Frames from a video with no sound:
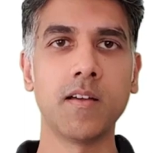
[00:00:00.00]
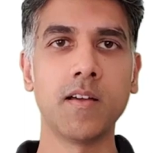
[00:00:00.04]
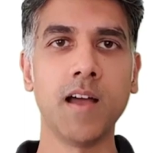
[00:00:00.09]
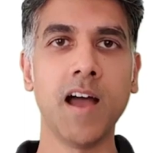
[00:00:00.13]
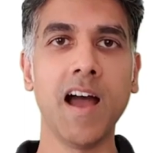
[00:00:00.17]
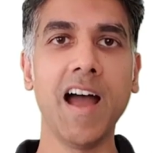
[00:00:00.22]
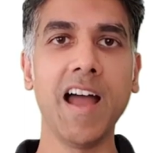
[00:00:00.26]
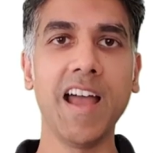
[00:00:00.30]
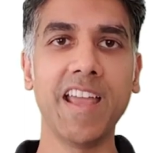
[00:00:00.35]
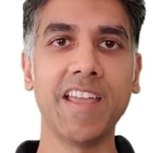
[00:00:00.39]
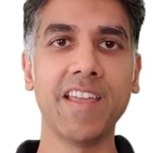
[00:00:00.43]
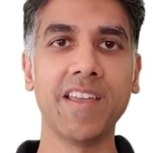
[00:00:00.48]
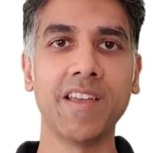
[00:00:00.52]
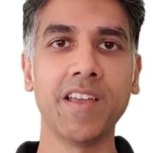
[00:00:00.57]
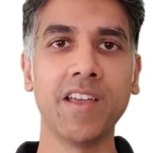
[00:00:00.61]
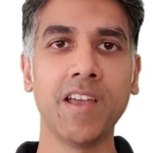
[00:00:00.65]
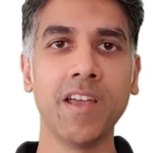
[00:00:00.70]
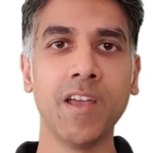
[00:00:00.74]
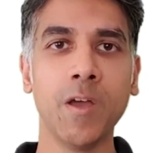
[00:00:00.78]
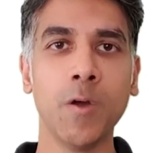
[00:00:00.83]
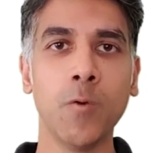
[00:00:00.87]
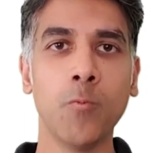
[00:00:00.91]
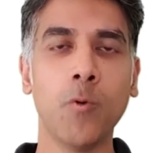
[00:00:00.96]
Hi.
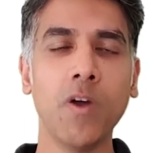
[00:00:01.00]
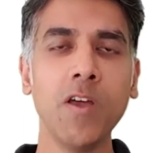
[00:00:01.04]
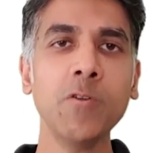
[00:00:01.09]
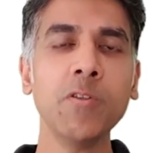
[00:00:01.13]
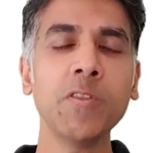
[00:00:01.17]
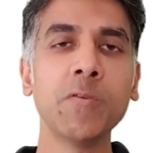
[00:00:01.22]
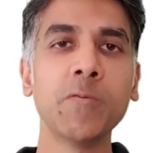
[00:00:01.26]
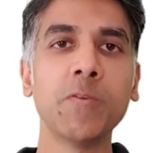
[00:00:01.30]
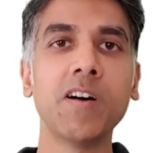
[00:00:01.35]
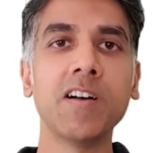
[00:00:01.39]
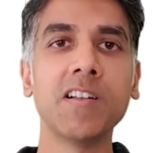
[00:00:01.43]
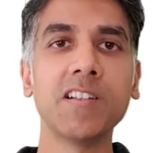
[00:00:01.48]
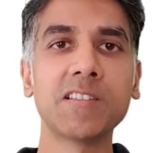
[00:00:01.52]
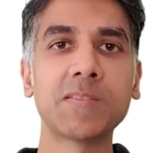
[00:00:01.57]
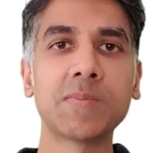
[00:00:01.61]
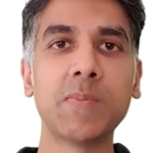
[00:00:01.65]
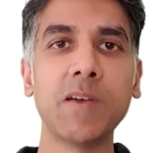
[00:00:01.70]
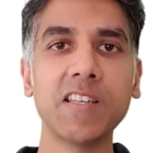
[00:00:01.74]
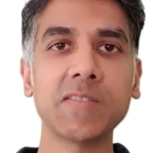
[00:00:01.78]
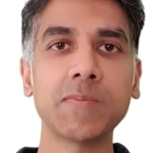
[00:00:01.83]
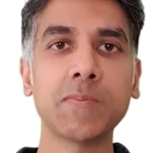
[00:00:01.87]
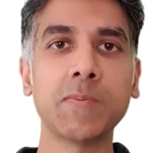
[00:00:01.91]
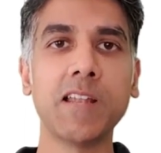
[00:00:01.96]
Why do the world's
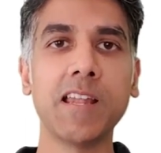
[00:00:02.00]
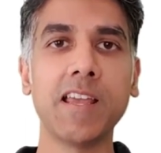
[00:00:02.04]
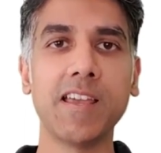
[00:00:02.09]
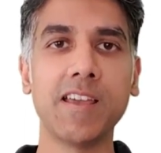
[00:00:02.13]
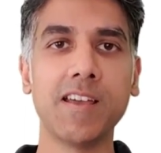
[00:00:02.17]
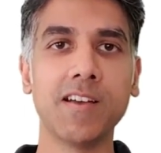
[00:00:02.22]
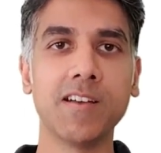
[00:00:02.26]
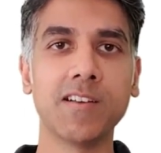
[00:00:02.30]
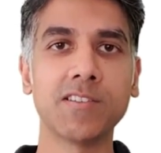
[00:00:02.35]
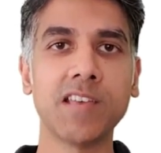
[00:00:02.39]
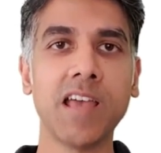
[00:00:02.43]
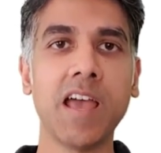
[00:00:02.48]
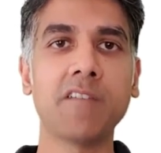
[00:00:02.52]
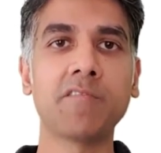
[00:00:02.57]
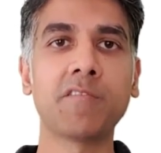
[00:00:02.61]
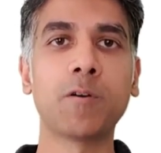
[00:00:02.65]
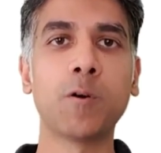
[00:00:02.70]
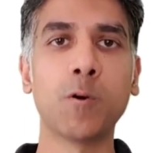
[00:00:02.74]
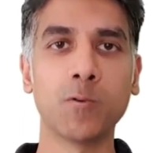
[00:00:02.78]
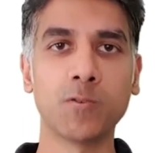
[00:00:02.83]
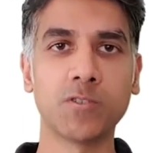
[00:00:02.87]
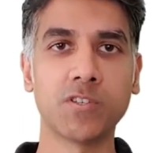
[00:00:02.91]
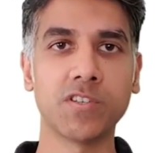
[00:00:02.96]
best players have
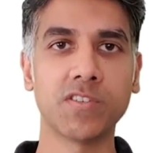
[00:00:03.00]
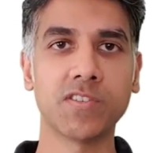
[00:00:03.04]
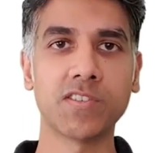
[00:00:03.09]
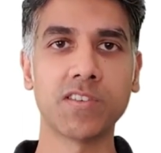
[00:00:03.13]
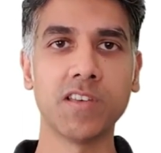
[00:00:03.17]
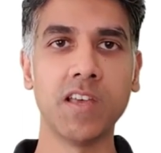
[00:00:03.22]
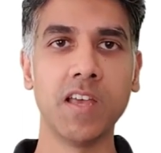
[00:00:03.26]
coaches?